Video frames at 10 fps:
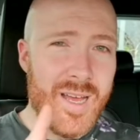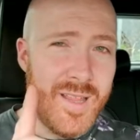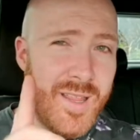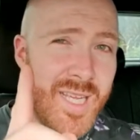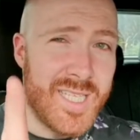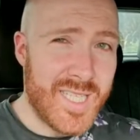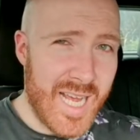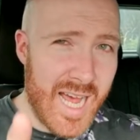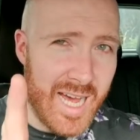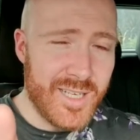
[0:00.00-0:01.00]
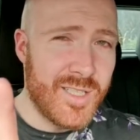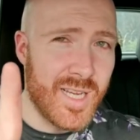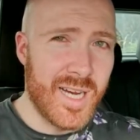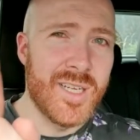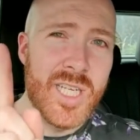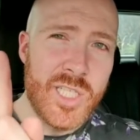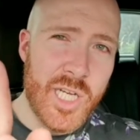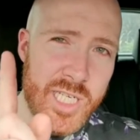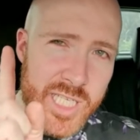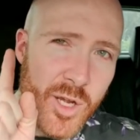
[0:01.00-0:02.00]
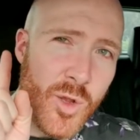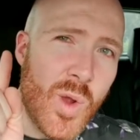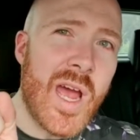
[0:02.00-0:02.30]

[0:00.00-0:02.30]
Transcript: This answer is going to tell you